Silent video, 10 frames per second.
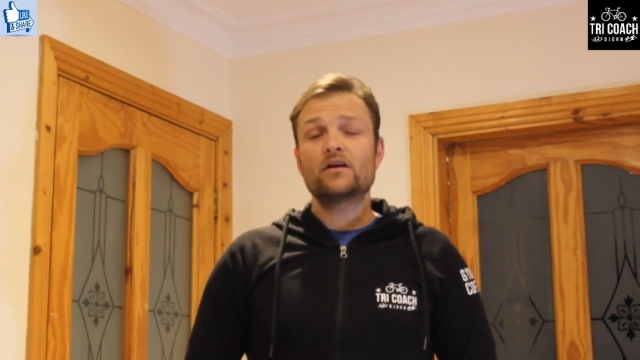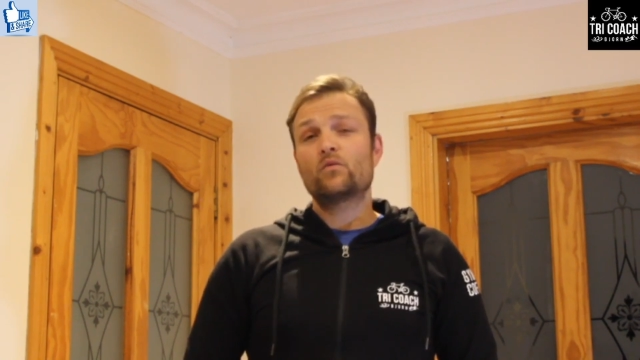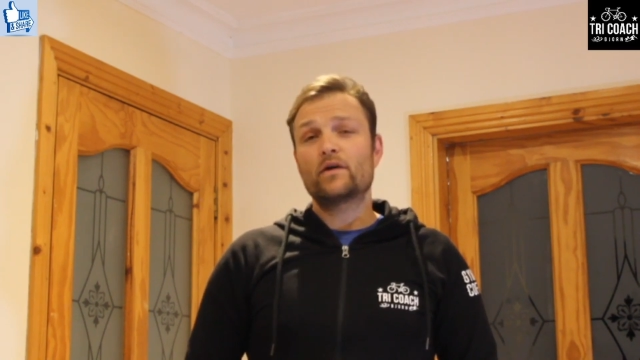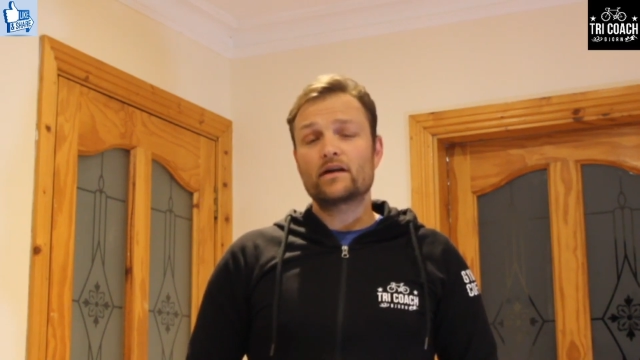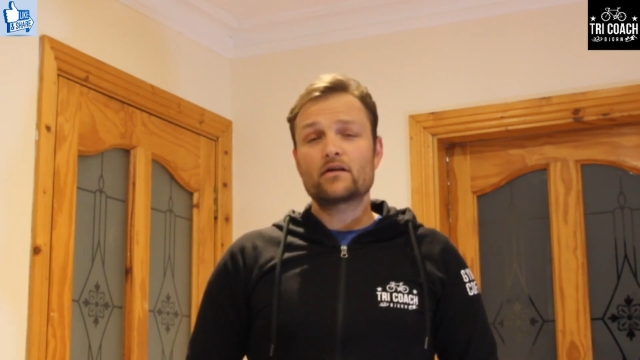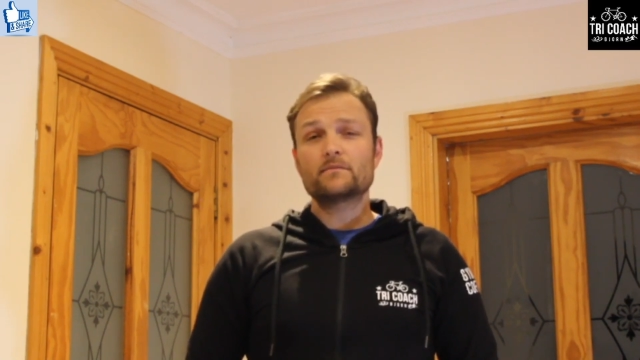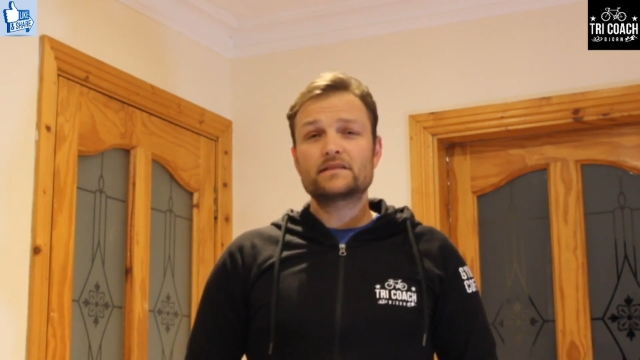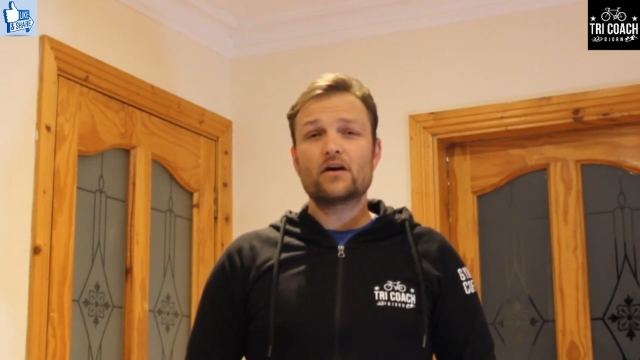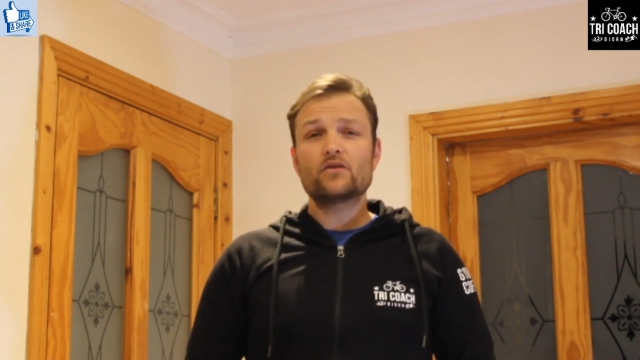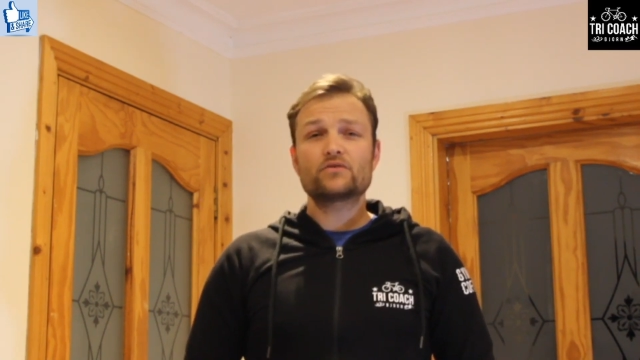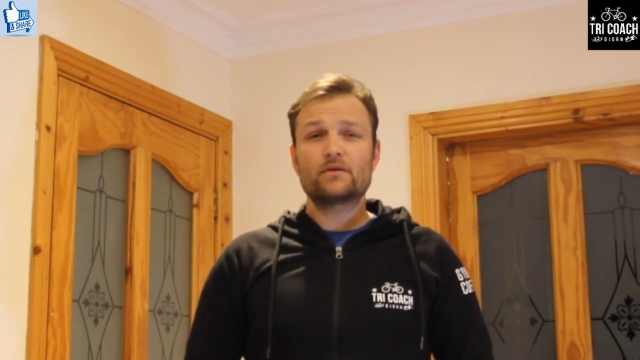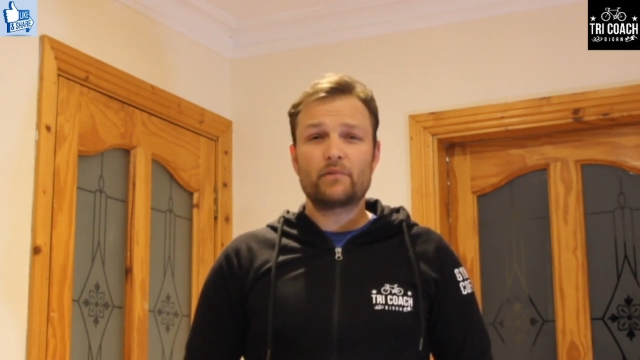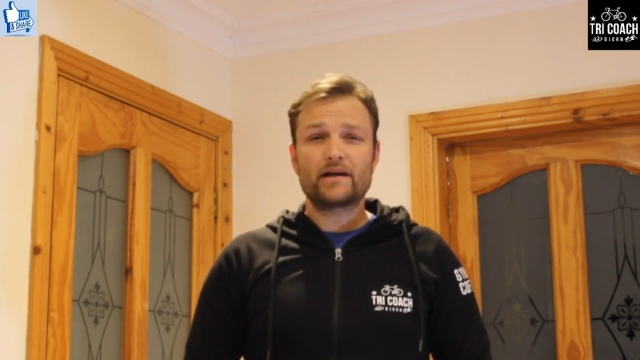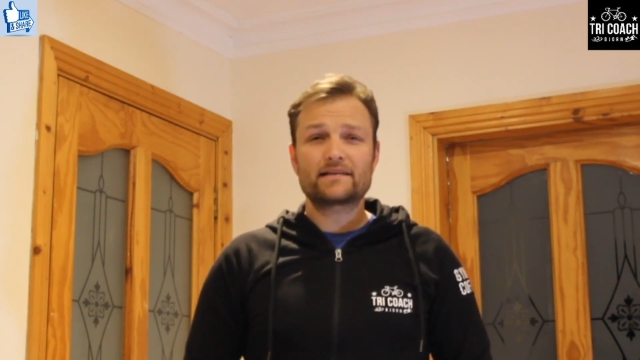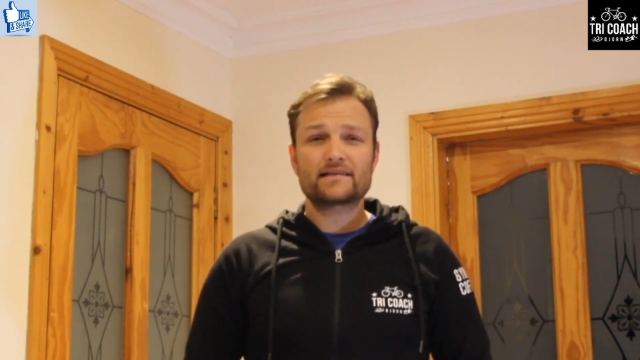When it comes down to a
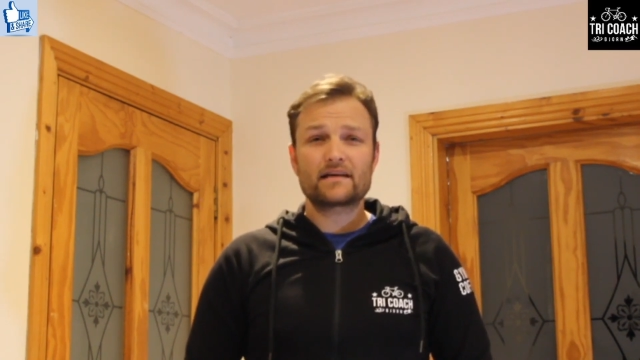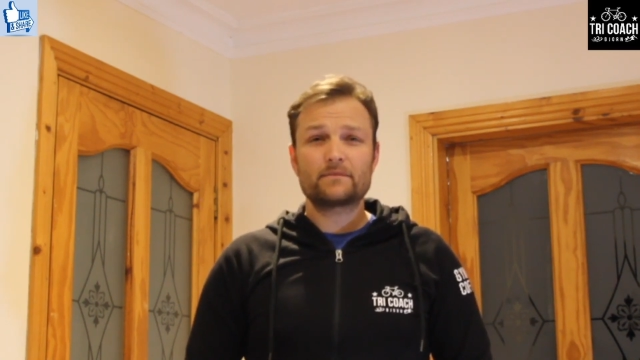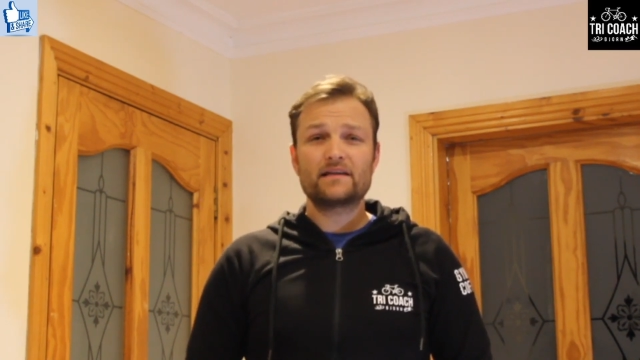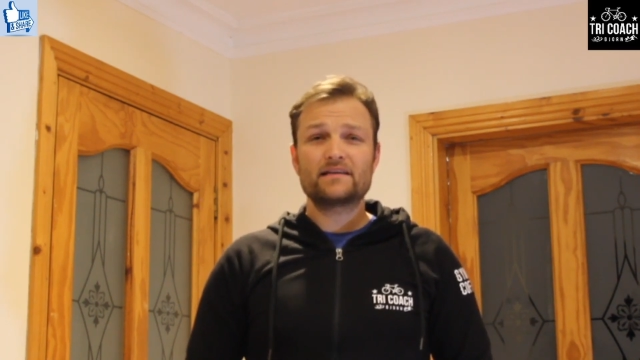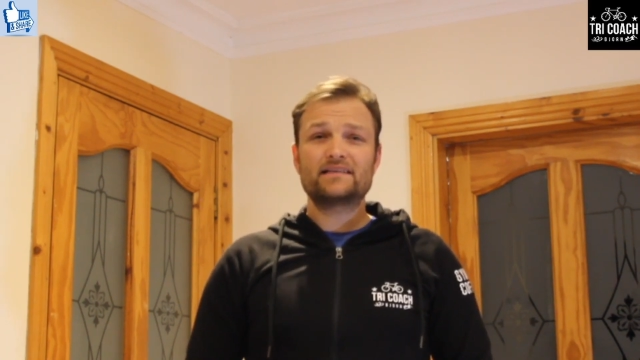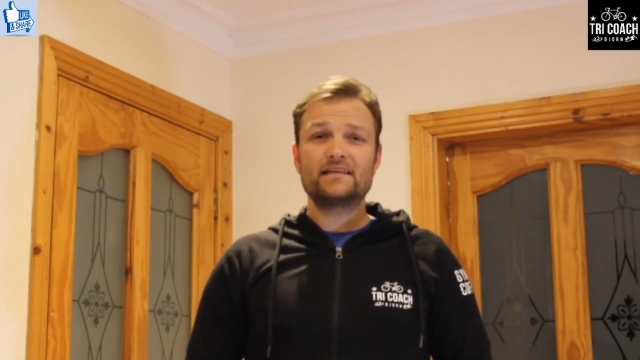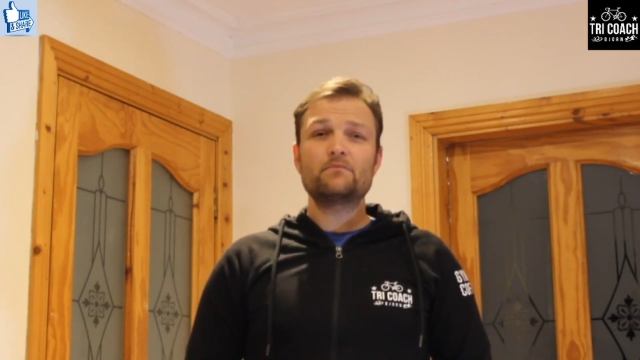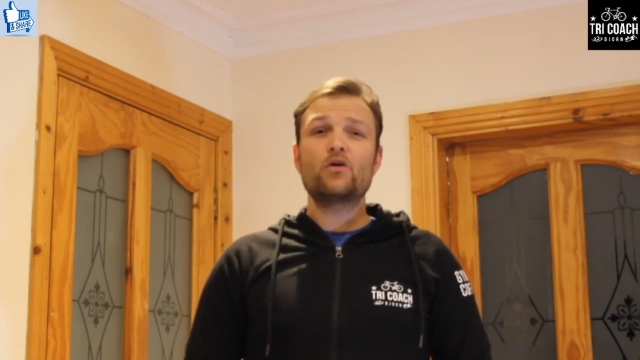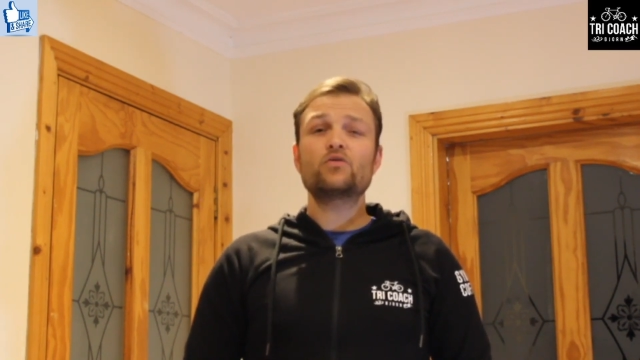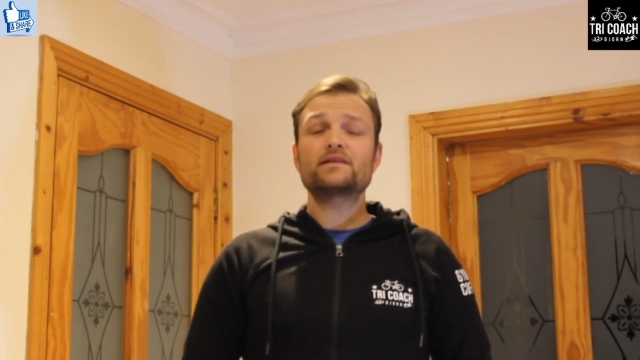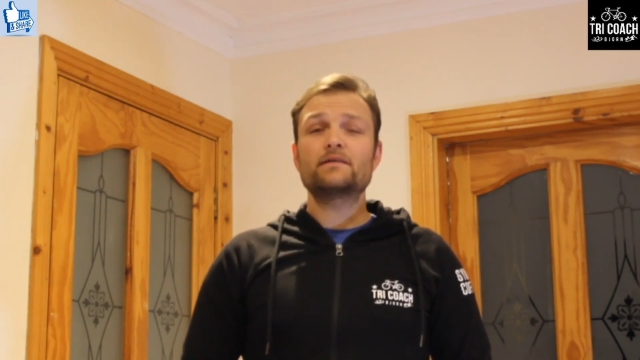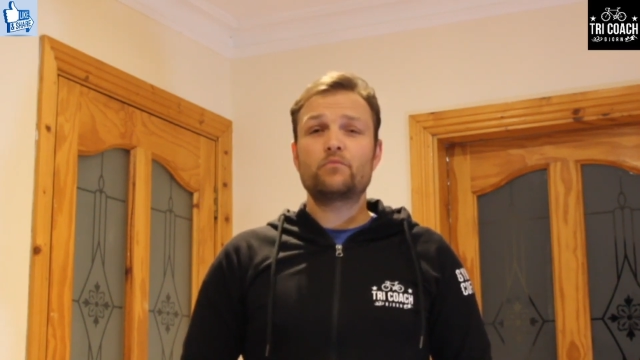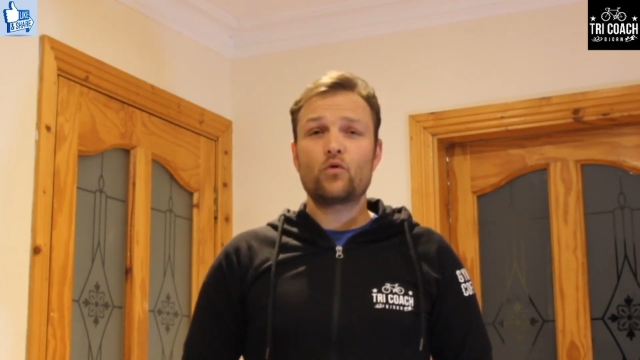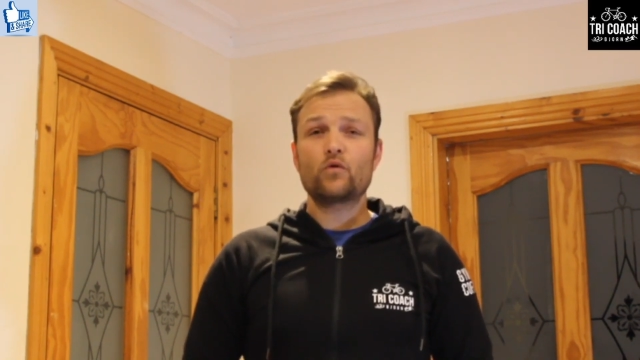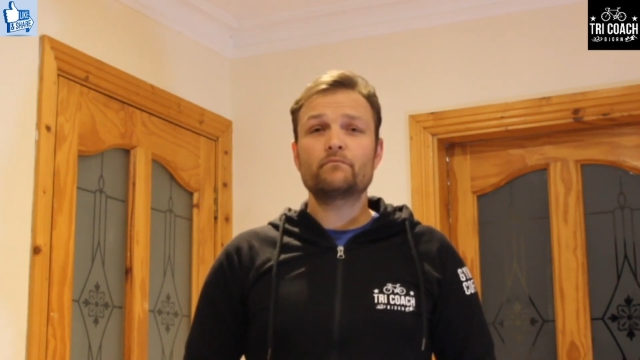bike setup, is the most
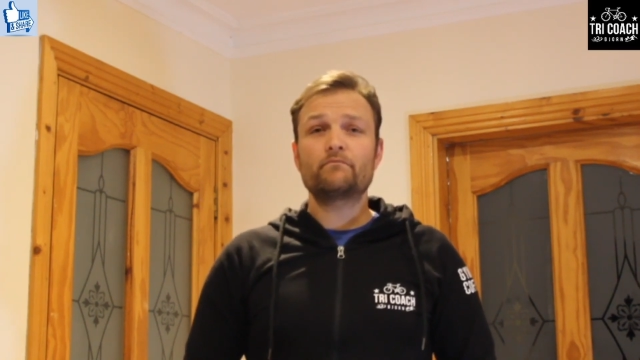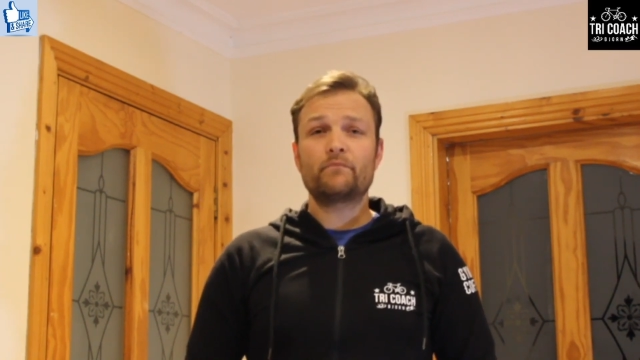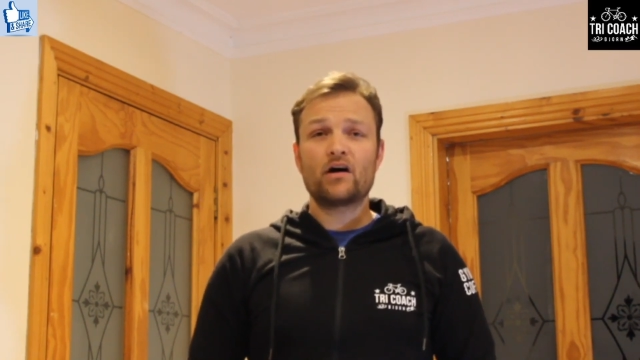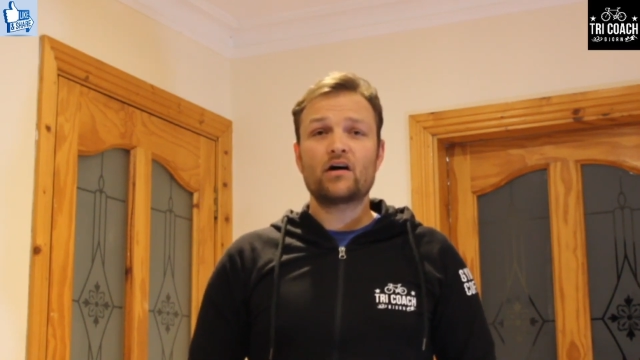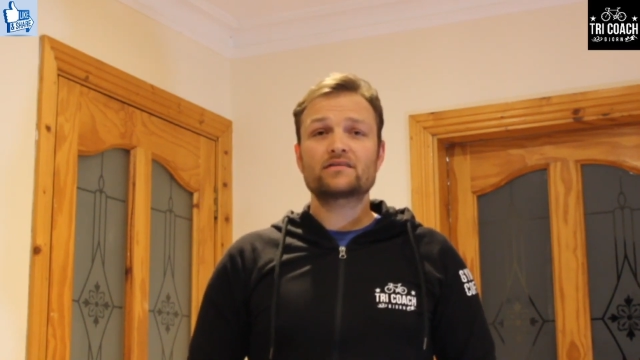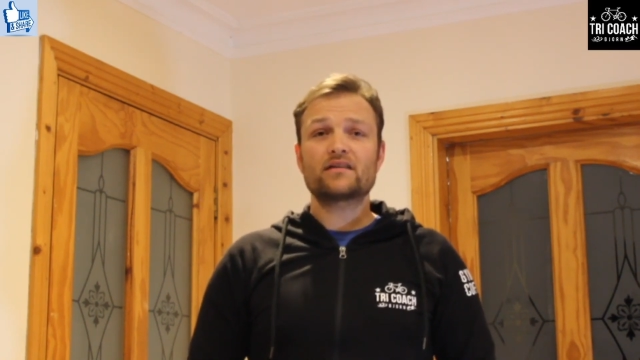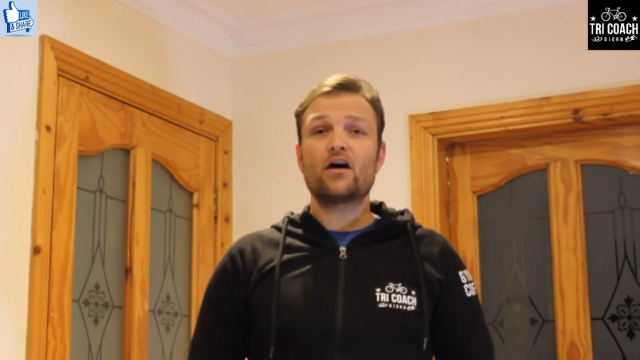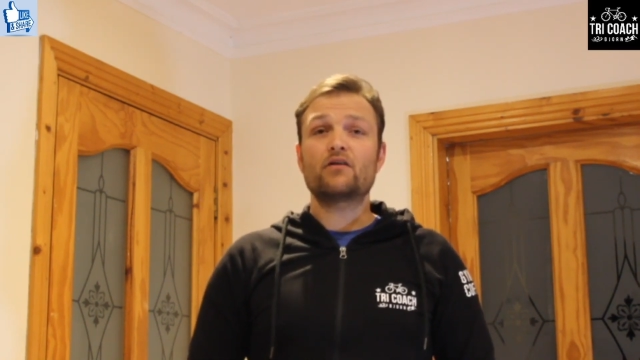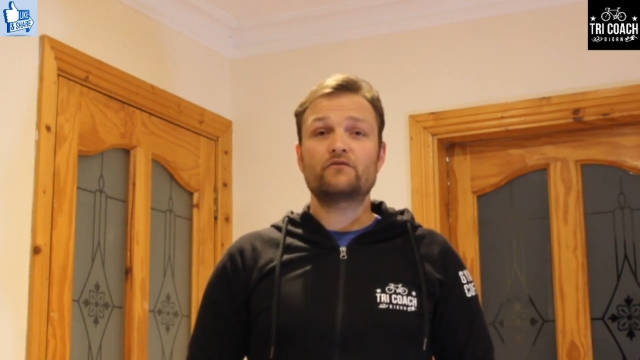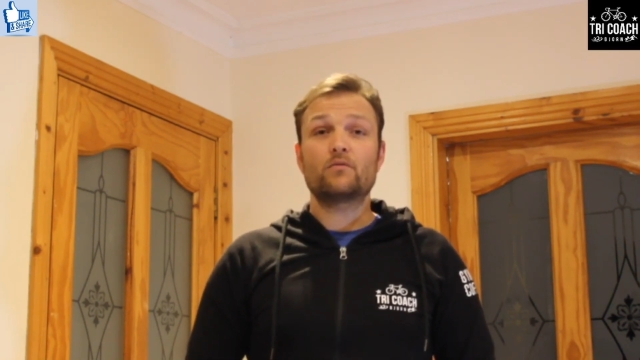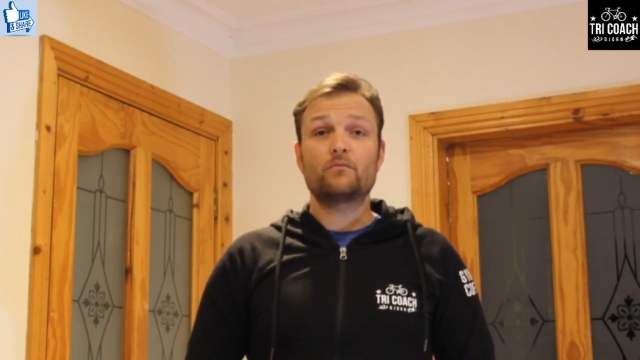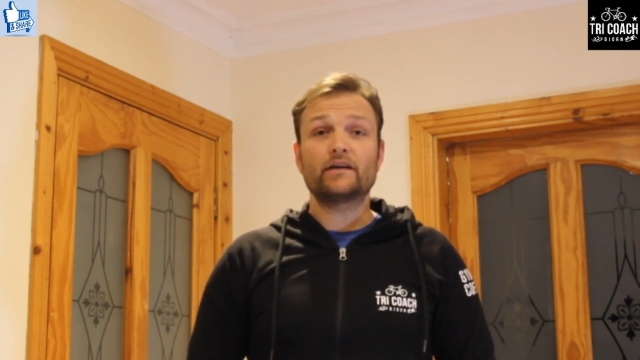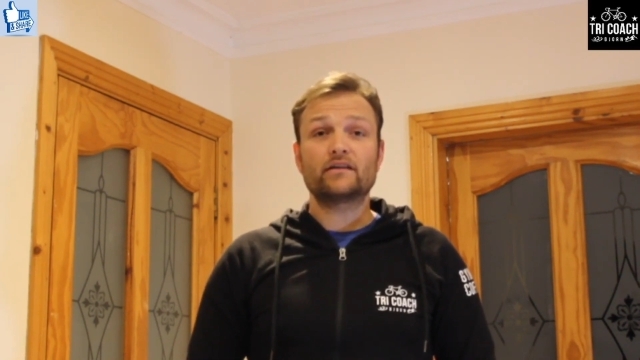important part of your bike